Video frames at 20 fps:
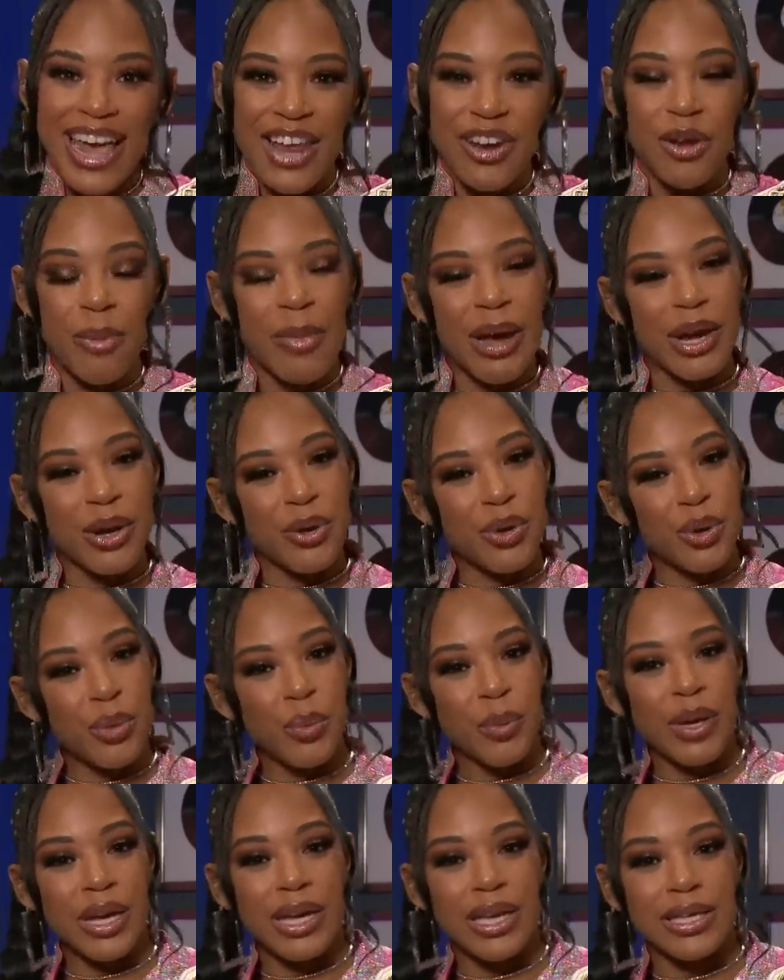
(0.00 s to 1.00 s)
no matter who
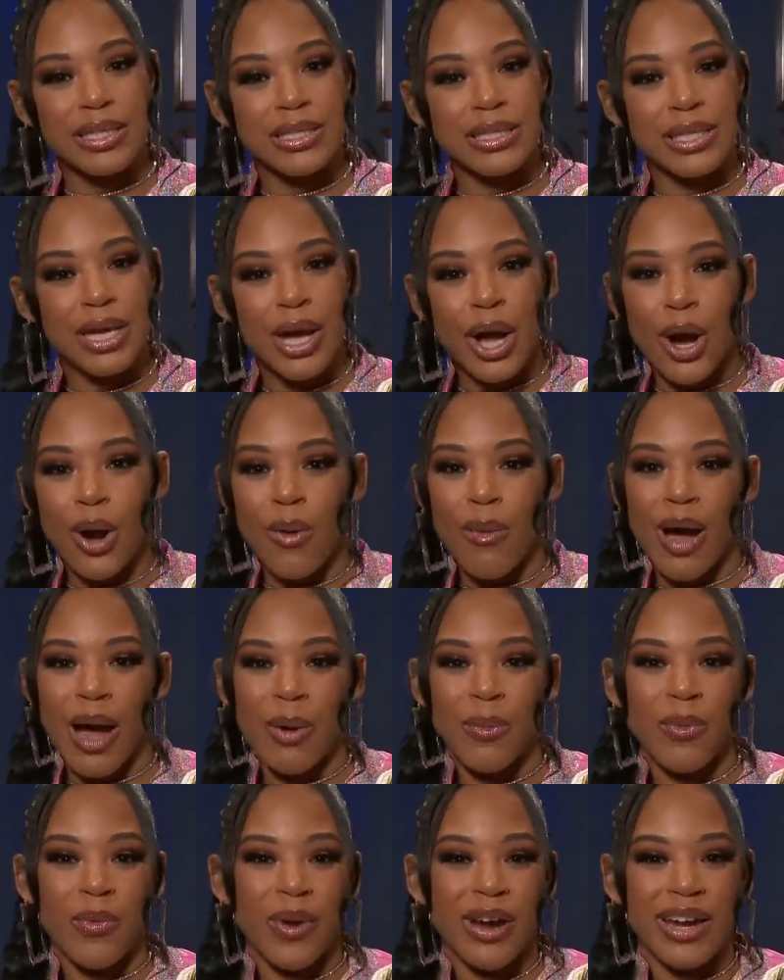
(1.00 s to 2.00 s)
wins, oh,
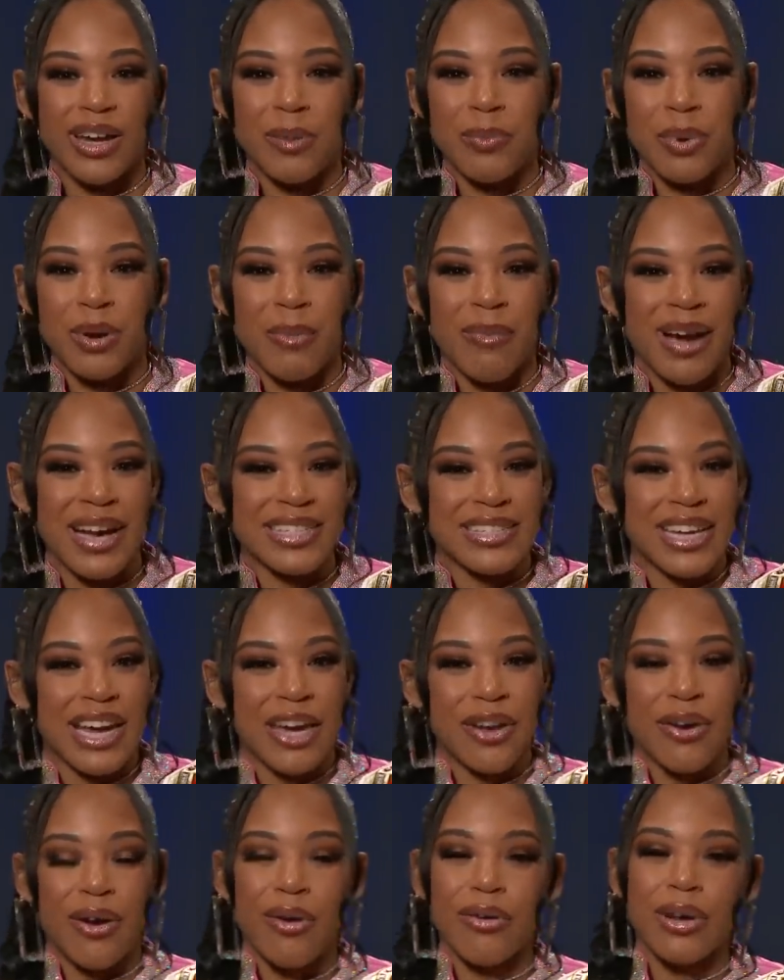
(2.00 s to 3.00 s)
I'm ready to put my
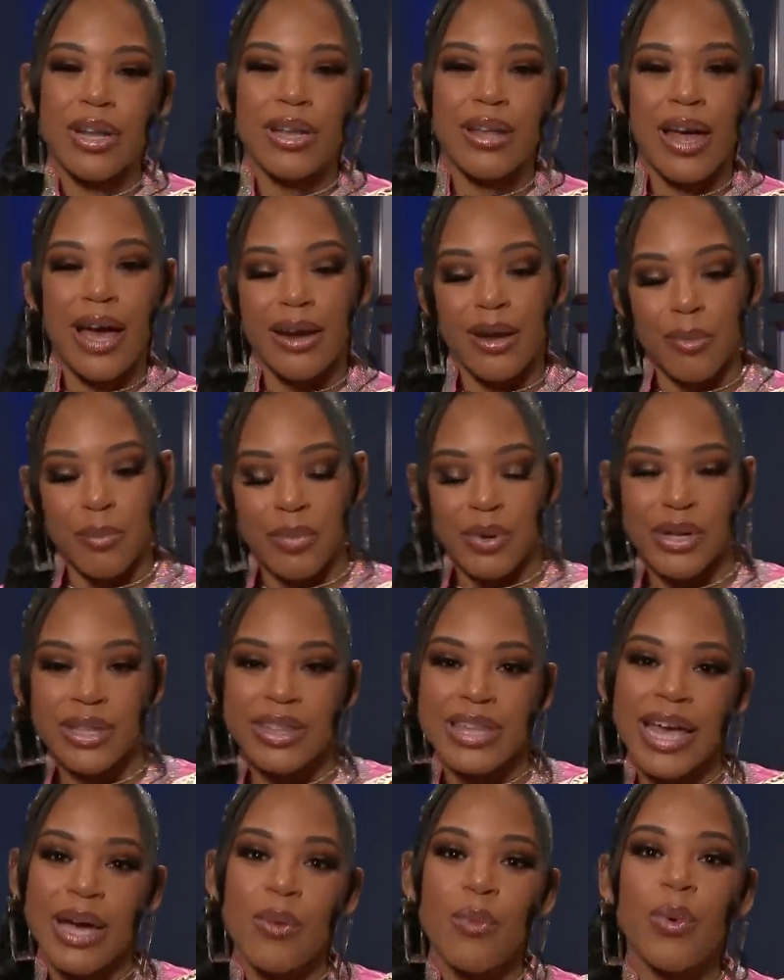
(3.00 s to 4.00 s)
title on the line and
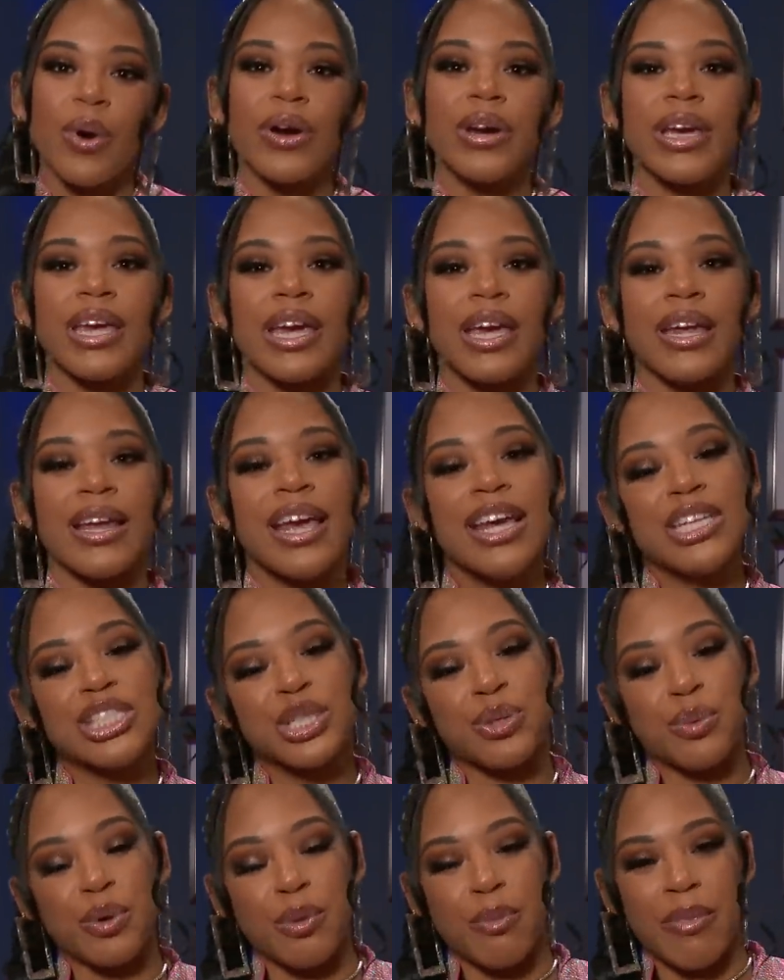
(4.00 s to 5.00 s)
put that work in
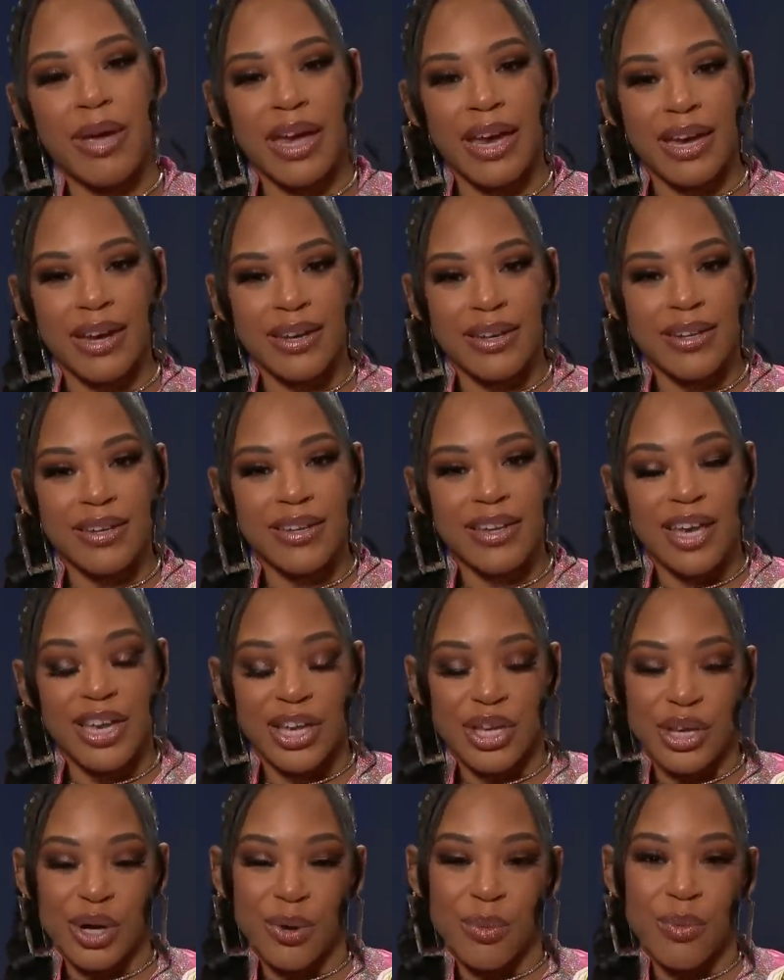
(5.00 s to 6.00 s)
to remain
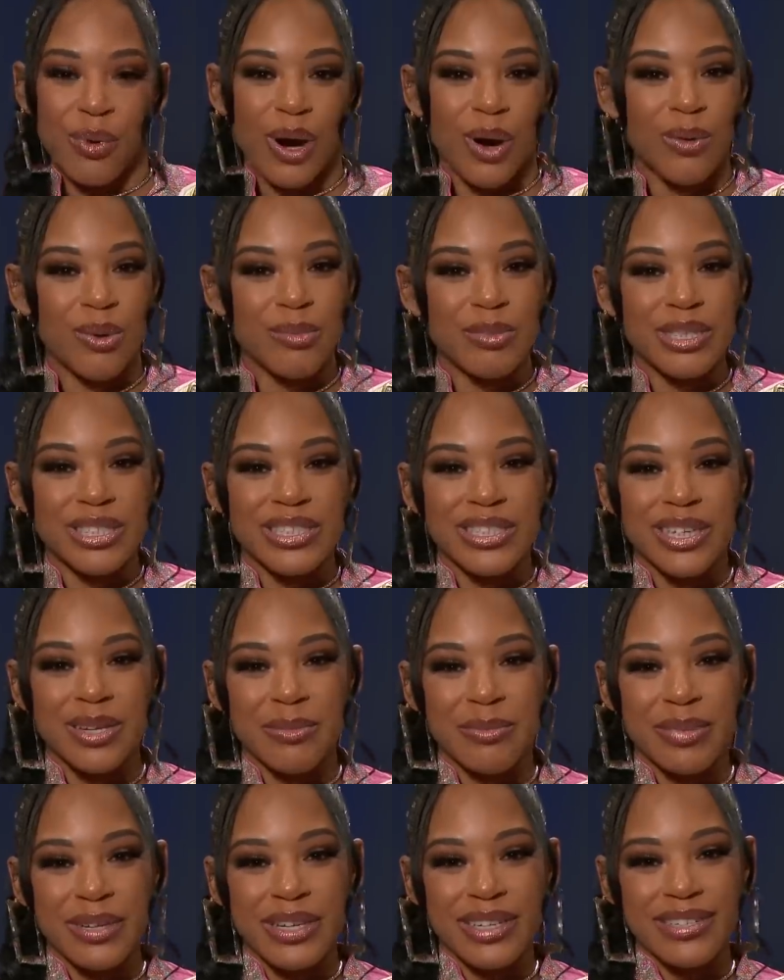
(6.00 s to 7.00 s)
your Raw Women's
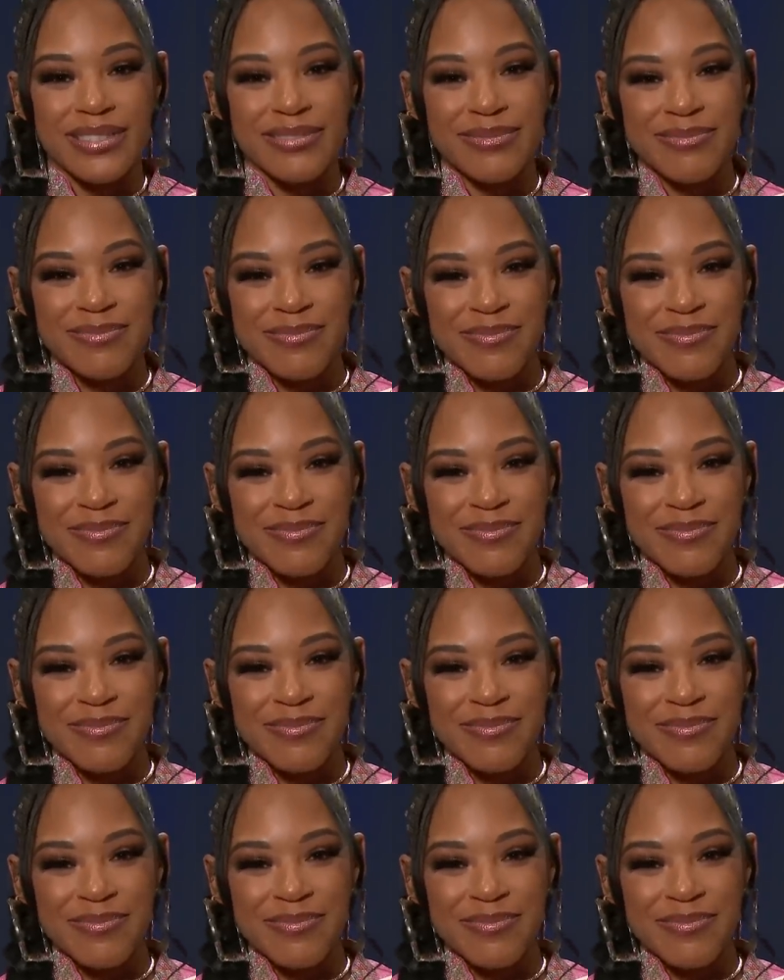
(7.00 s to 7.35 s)
Champion.